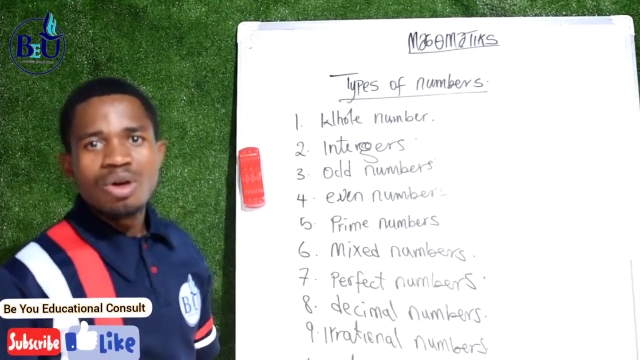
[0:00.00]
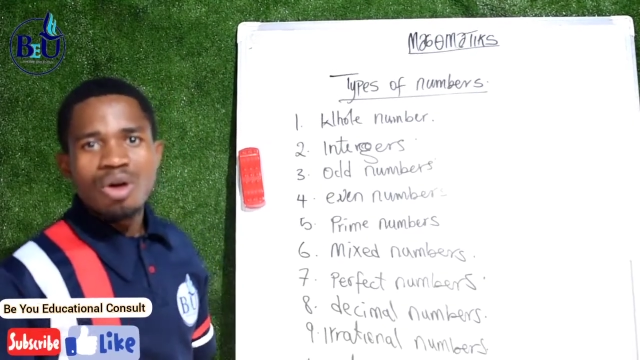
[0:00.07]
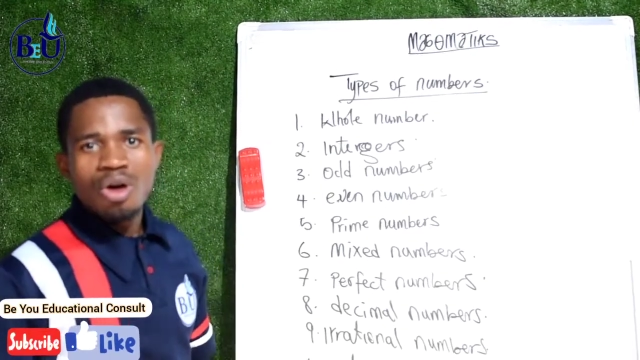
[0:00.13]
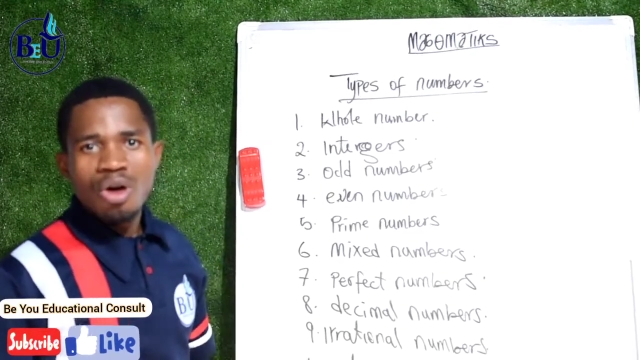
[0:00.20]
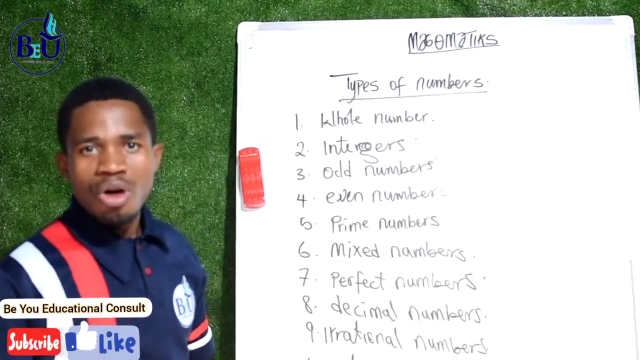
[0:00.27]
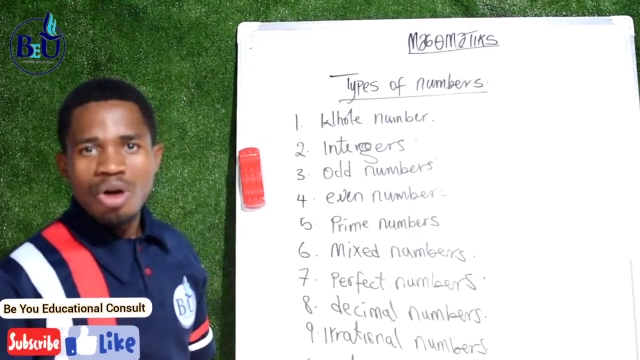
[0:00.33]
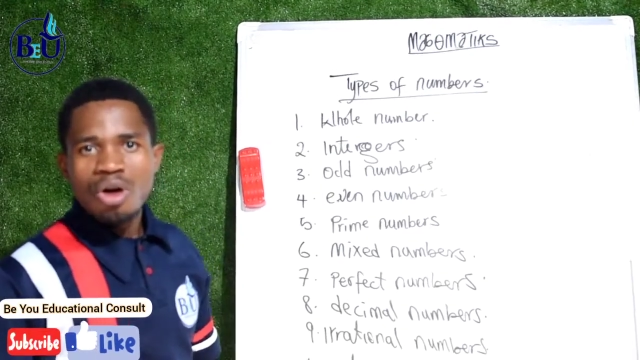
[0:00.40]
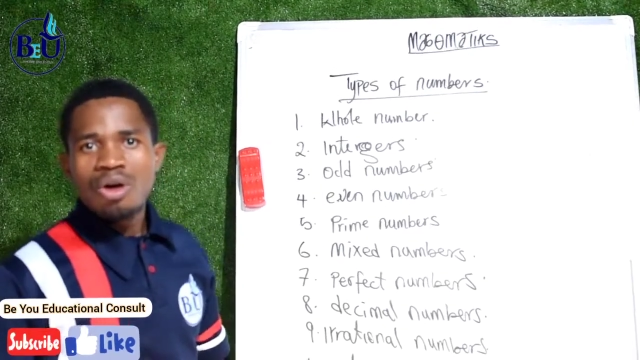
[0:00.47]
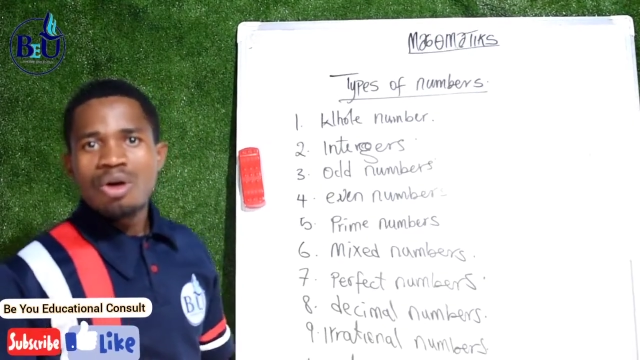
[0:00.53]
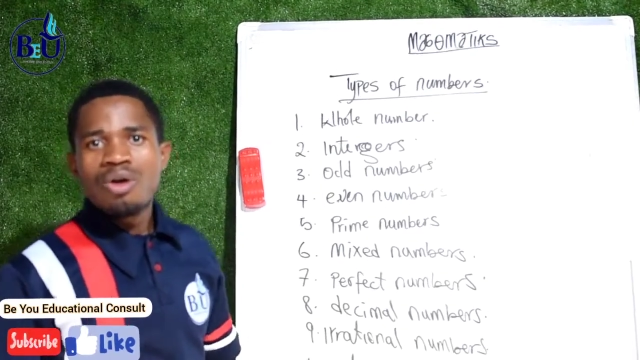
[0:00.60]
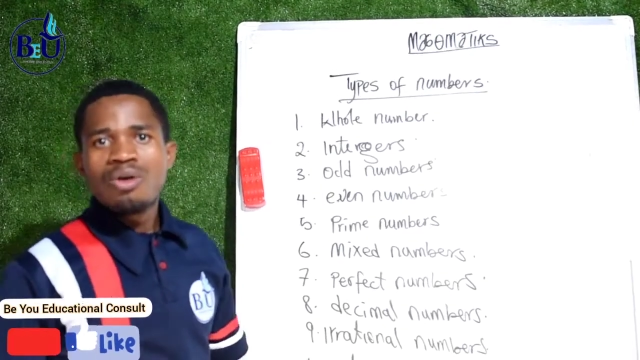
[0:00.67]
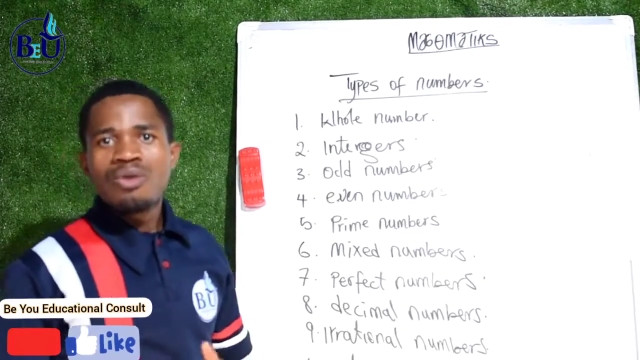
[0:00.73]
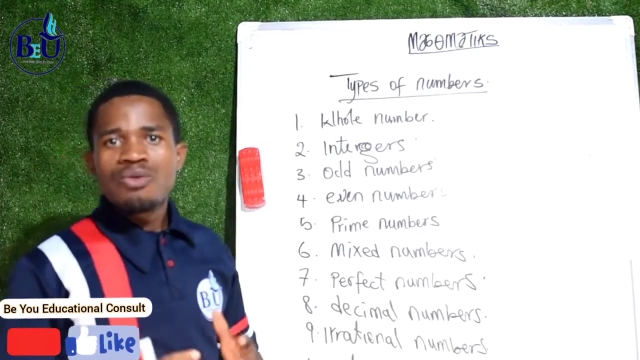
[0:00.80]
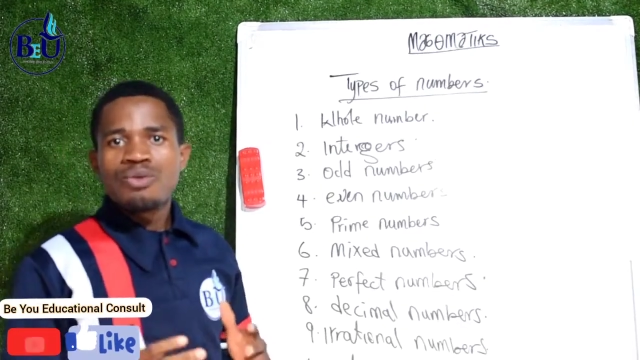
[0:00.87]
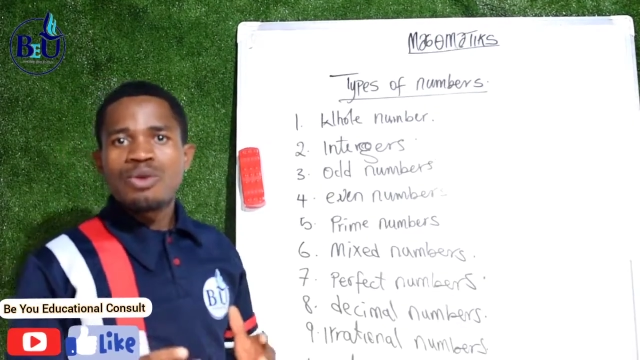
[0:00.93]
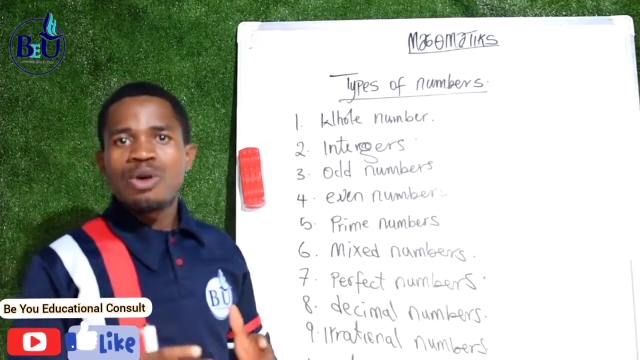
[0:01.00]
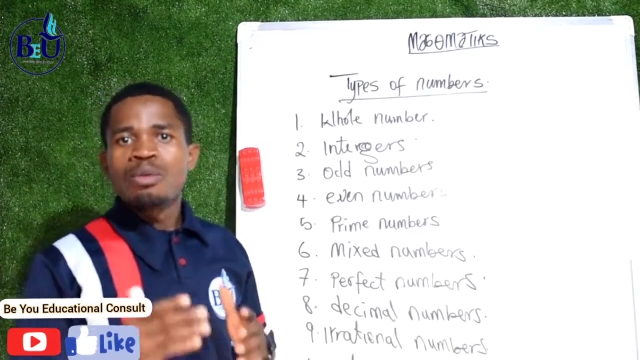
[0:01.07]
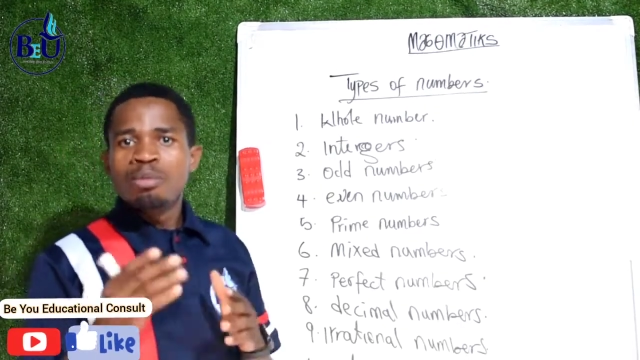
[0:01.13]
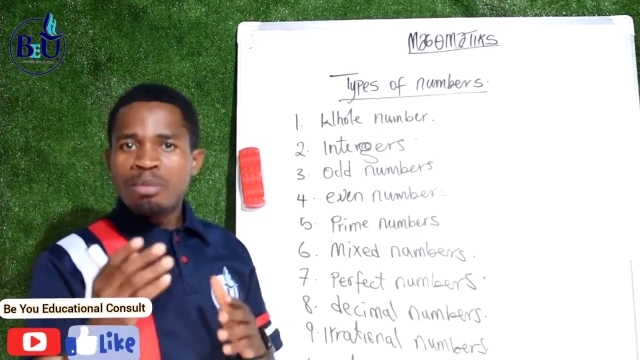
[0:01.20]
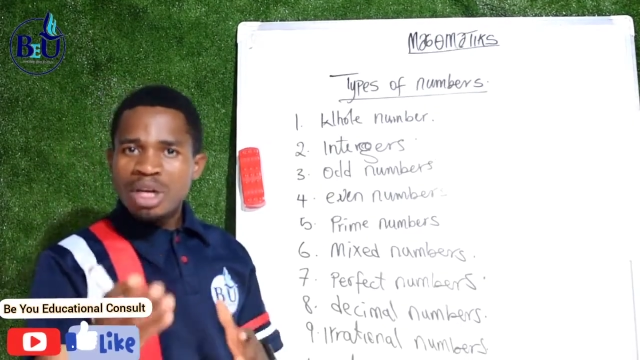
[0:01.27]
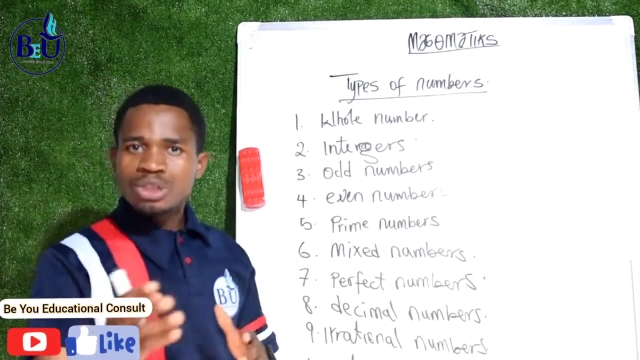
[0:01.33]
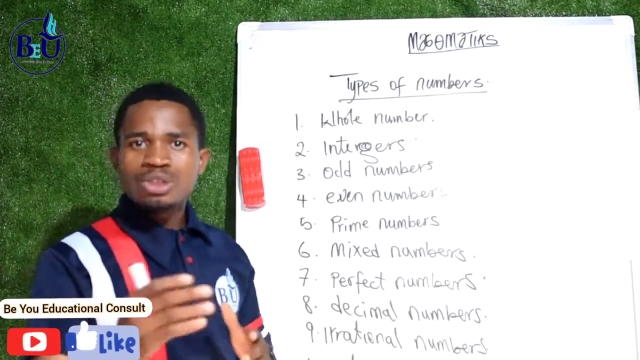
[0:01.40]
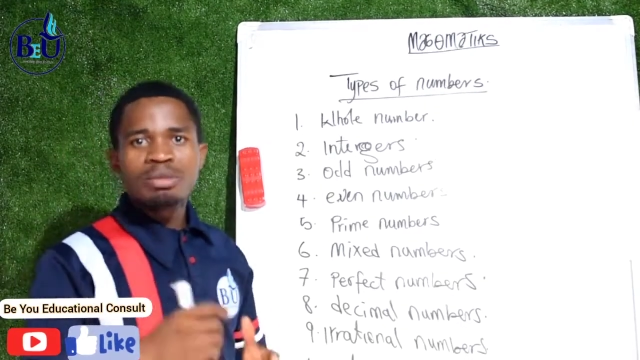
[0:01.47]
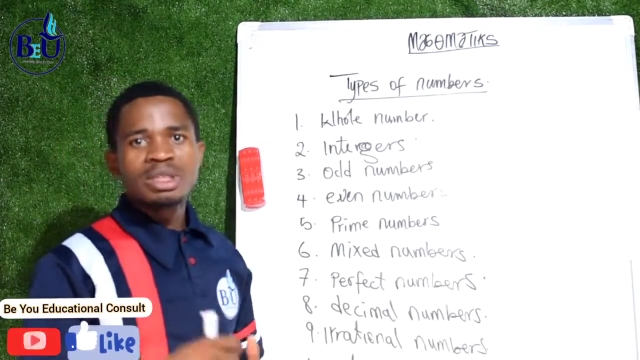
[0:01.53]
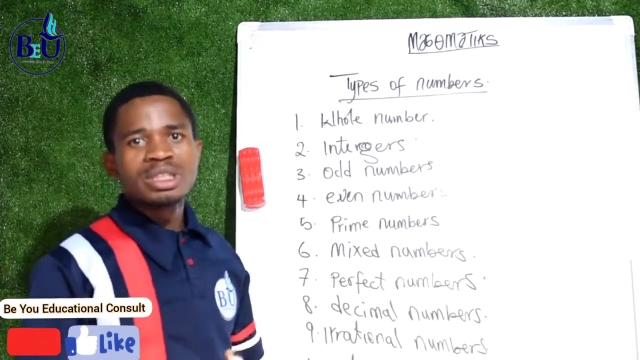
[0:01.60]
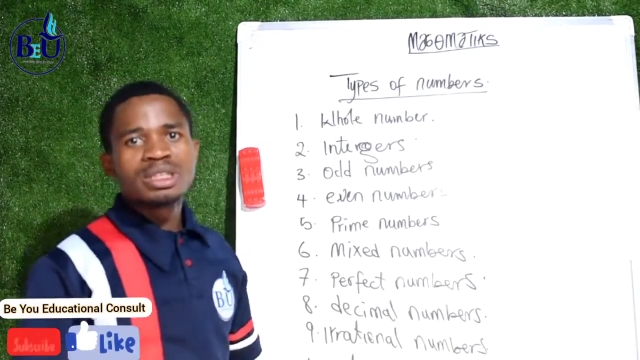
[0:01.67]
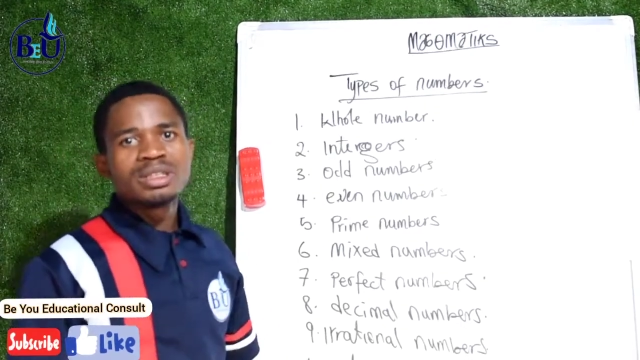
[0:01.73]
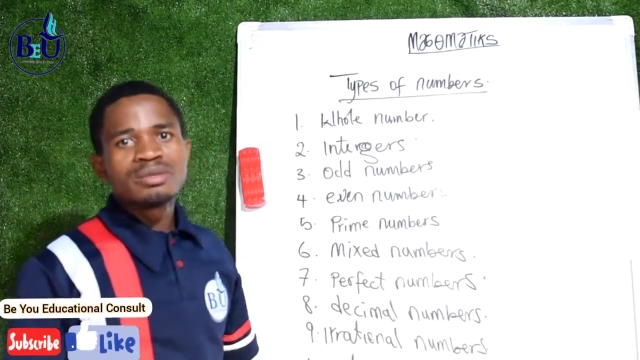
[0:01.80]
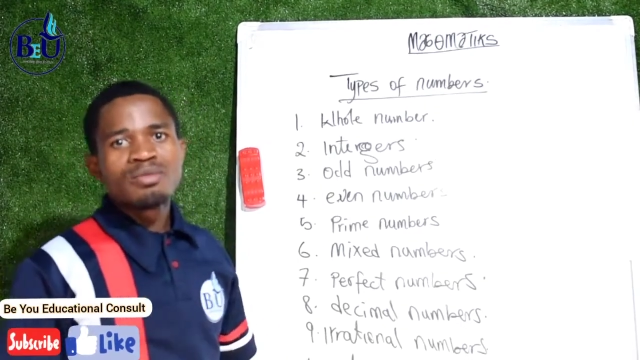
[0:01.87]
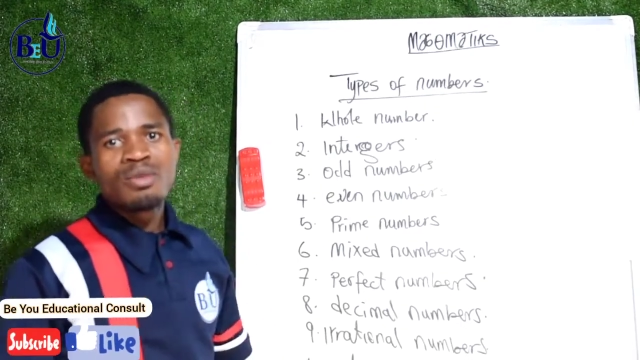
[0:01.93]
or for
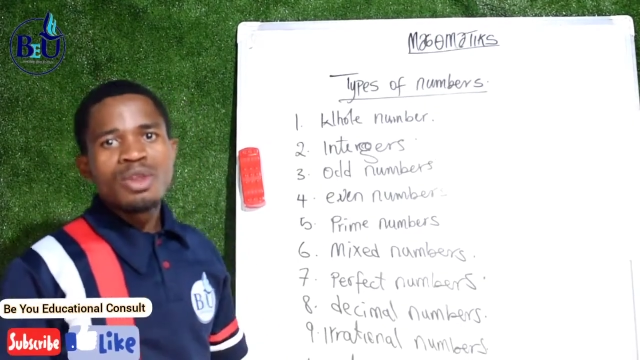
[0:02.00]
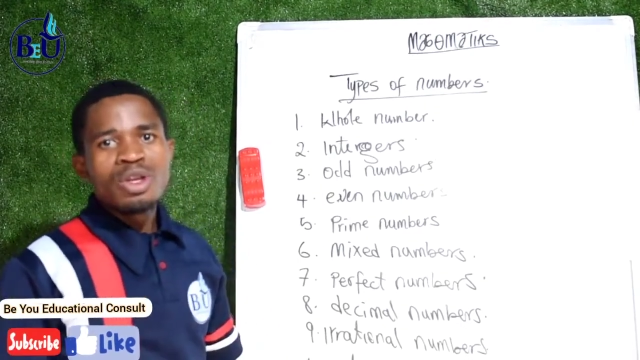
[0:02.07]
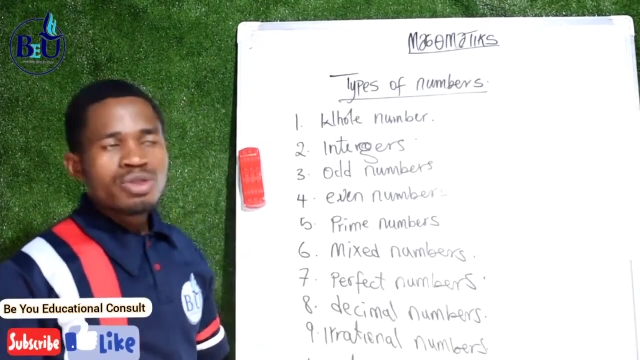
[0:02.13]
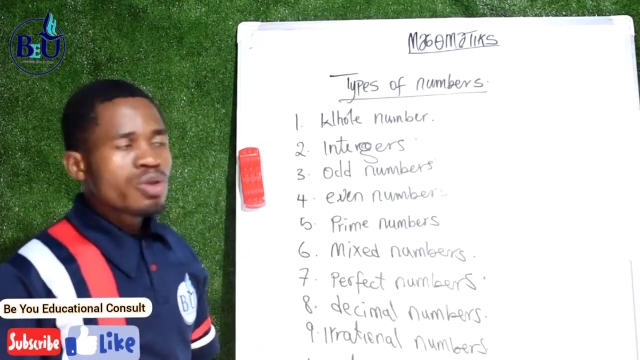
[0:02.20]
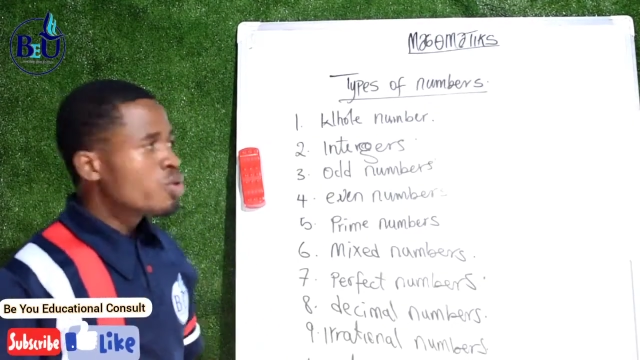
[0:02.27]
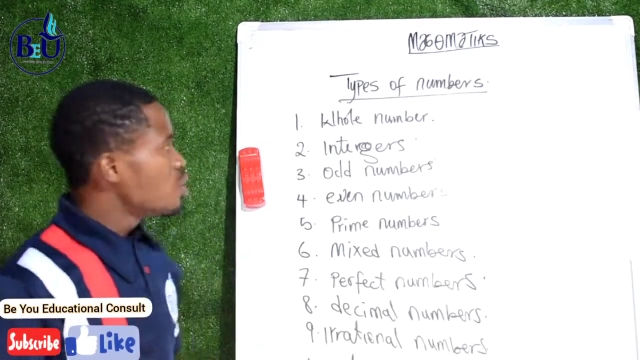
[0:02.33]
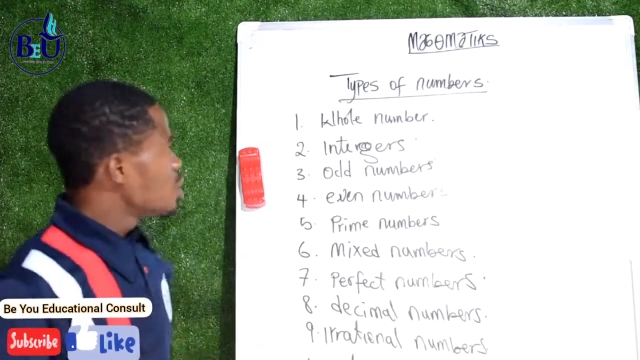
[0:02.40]
measurement. So